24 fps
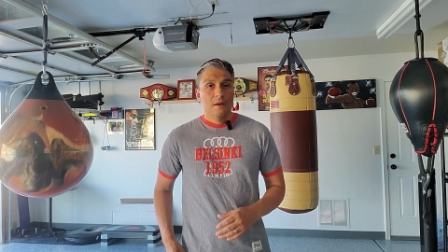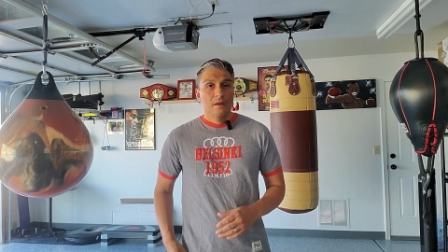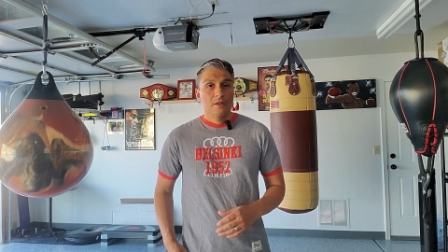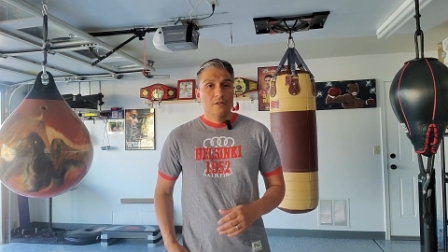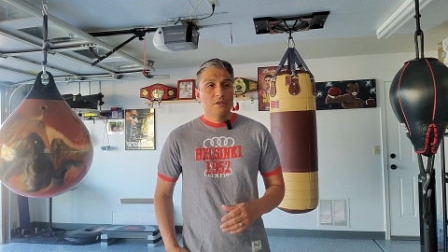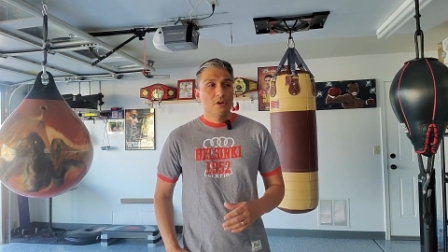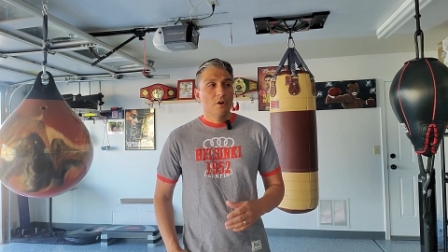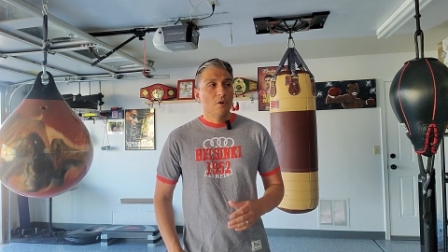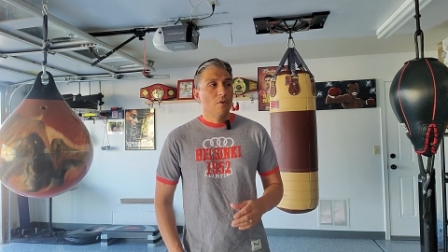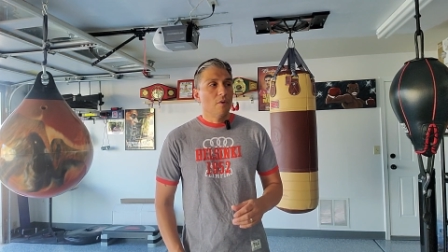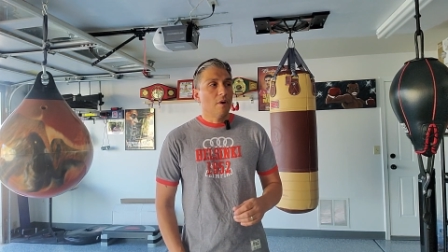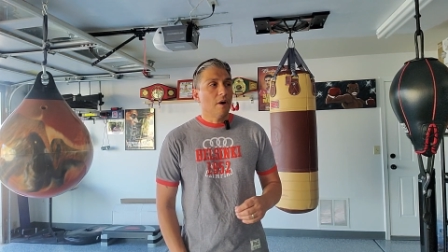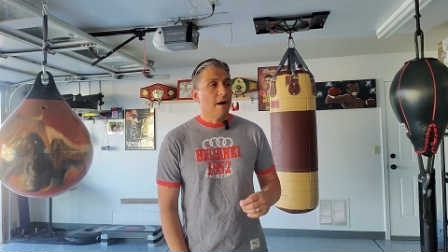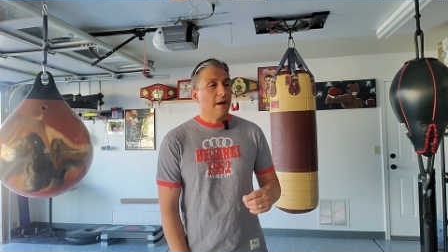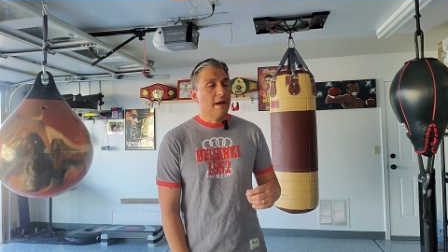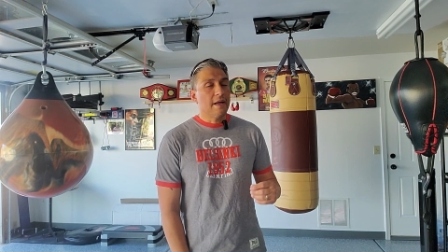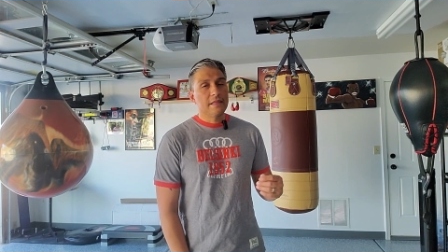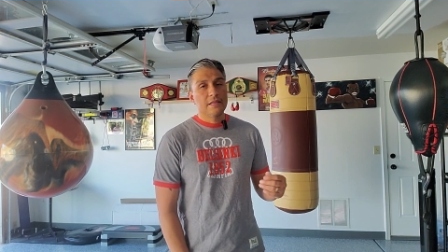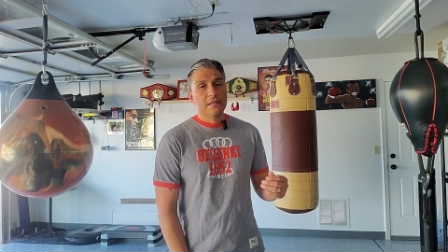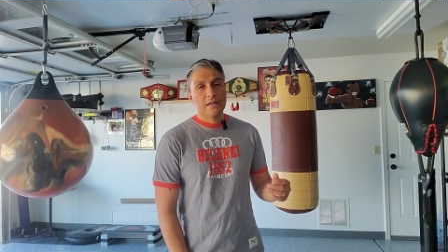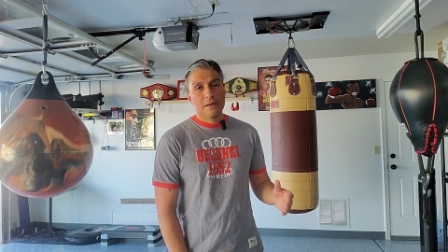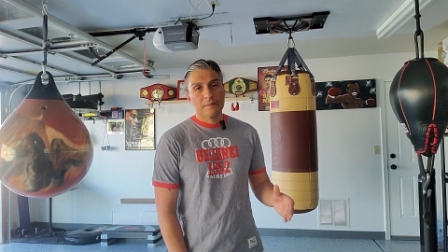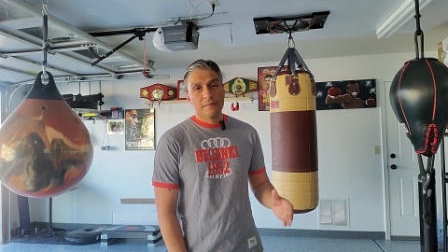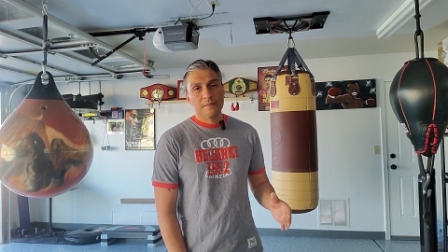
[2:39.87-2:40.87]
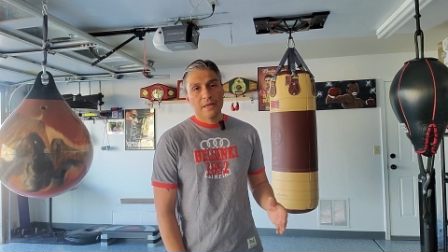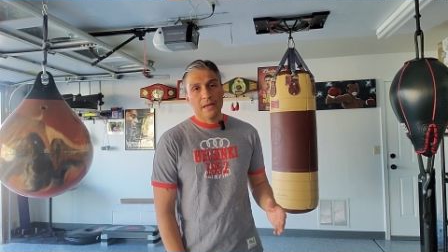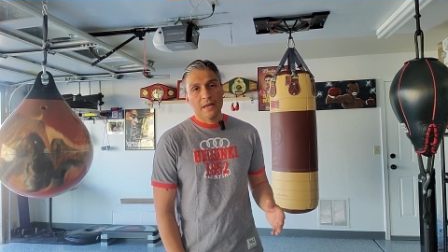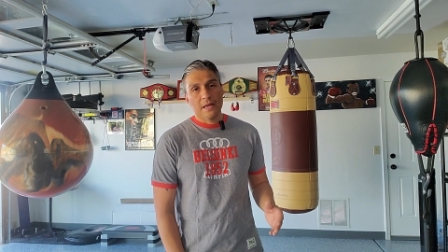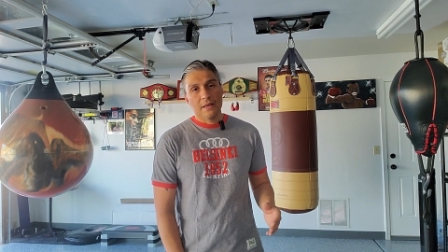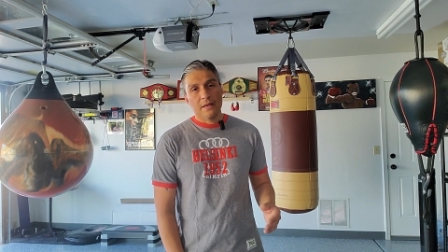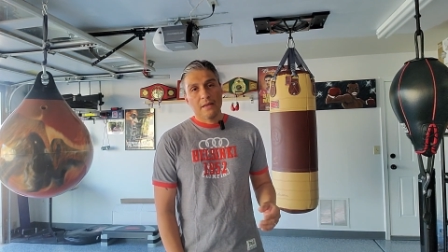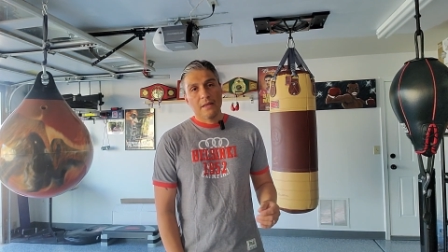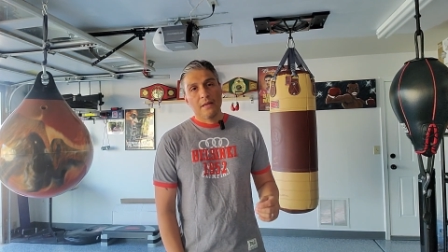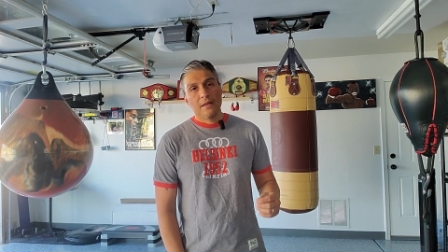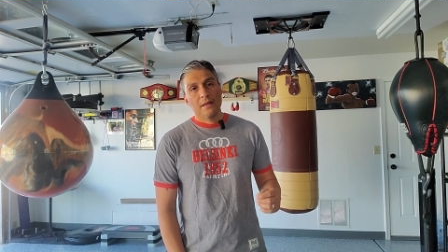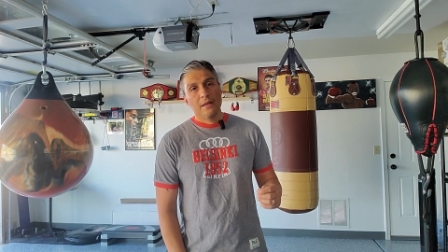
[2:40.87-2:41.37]
So I ended up
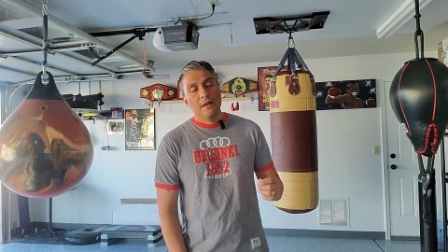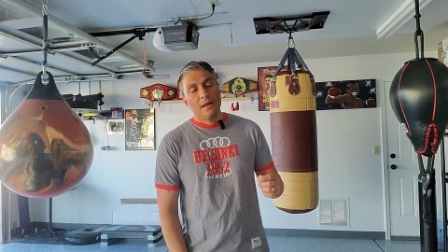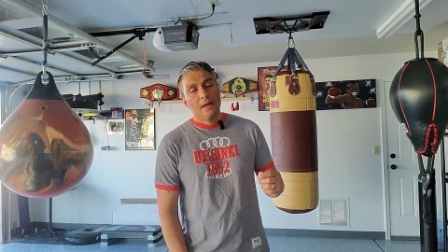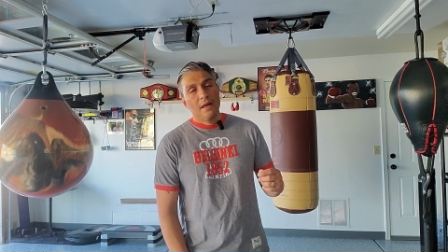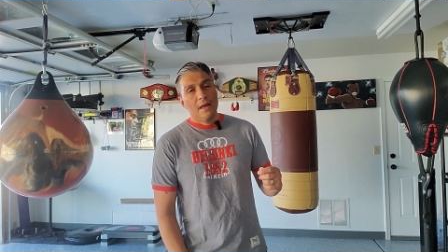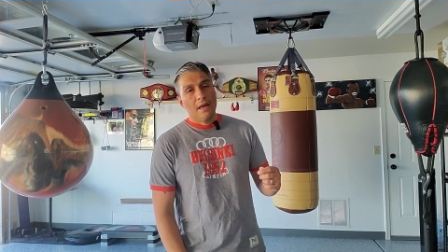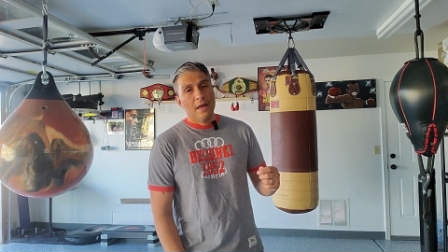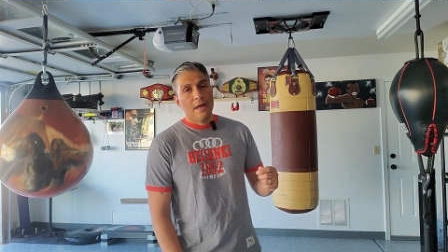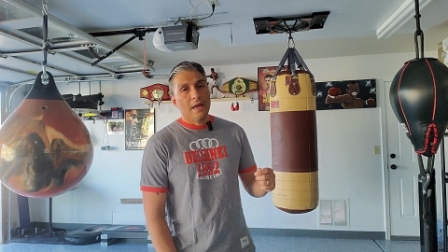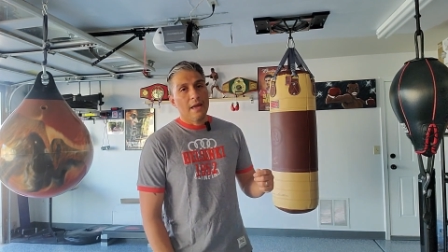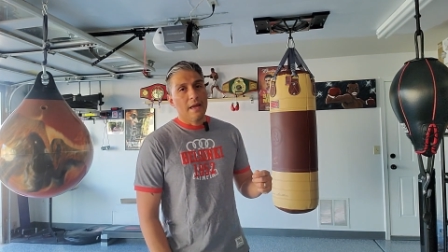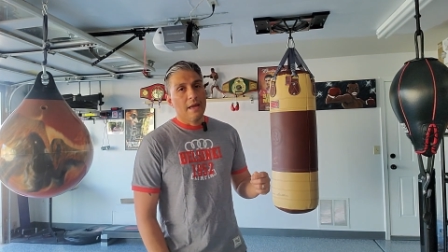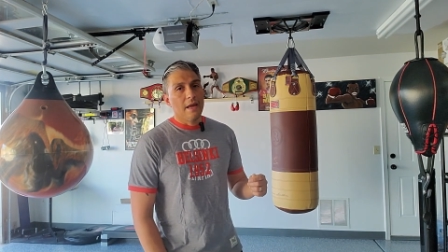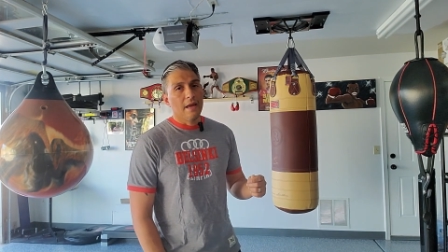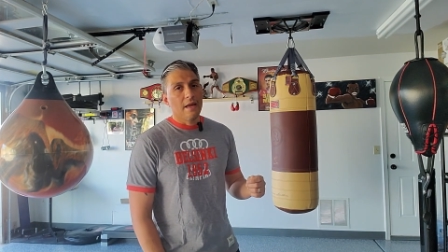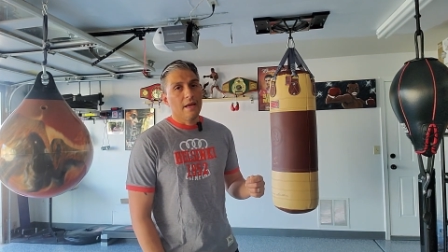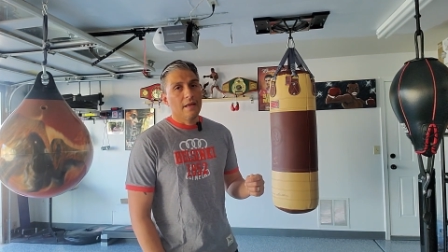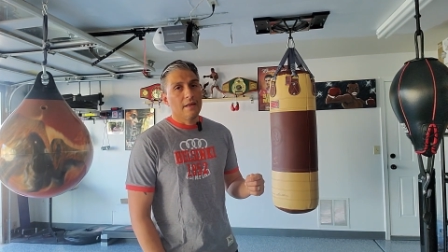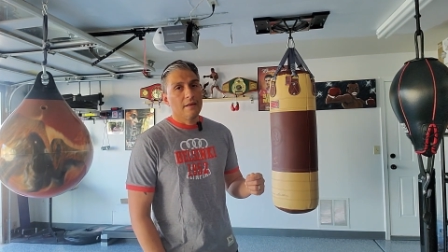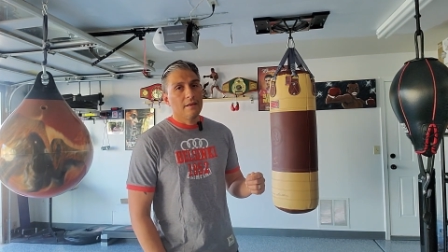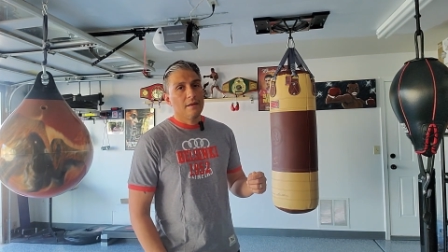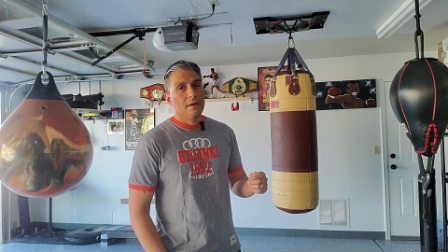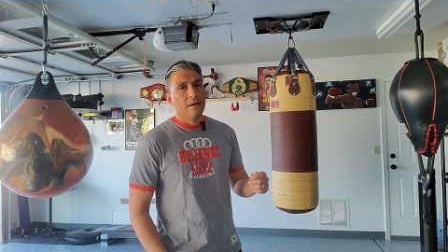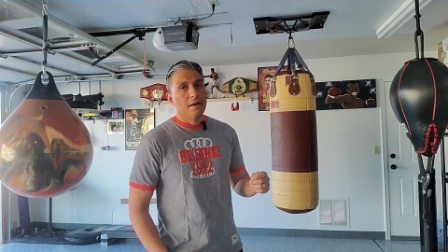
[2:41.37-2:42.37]
getting it, and